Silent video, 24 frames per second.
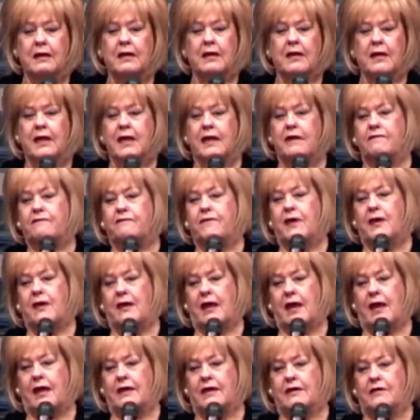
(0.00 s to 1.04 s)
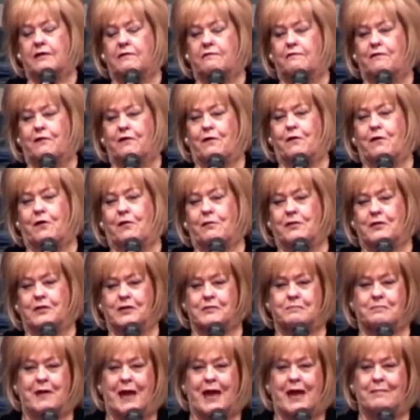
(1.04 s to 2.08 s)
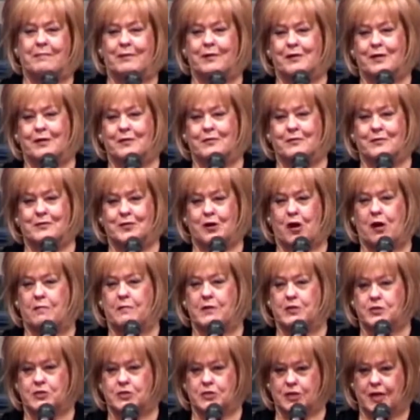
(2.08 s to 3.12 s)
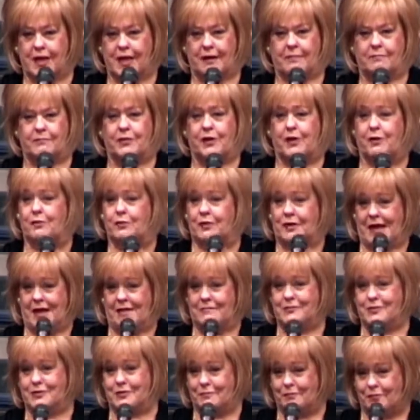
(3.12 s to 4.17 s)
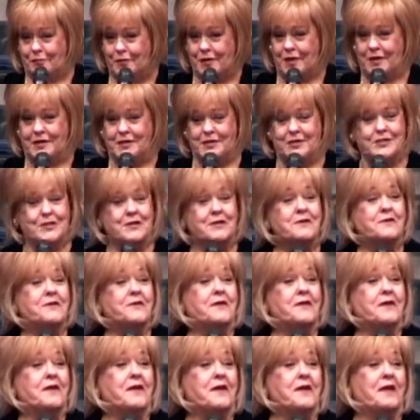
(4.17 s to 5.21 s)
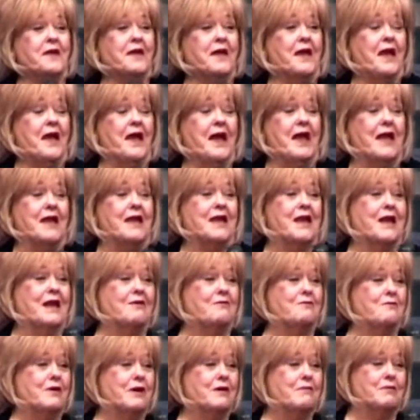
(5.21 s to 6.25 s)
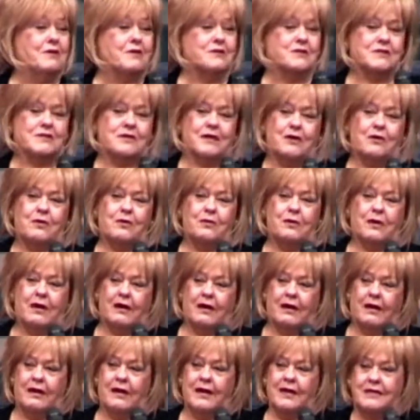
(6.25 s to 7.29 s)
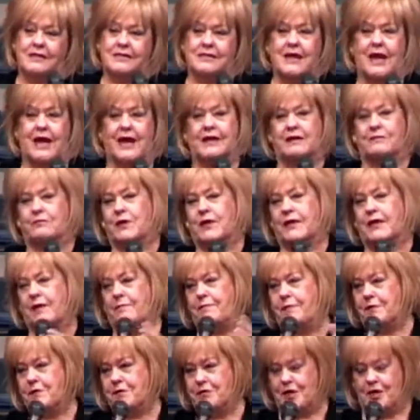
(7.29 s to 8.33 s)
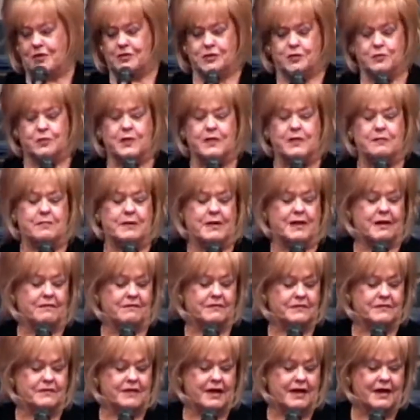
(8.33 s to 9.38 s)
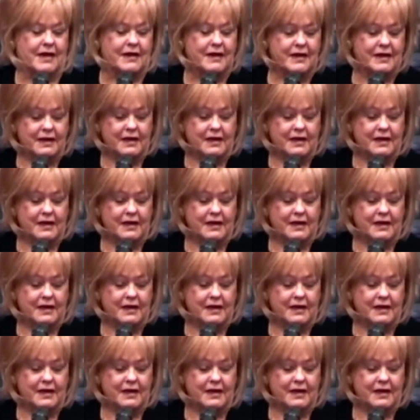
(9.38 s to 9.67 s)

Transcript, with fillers: He fell out in the floor with his Bible under his arm and slept the whole time she preached. And we were so uh, excited. We kept in touch with him and everything.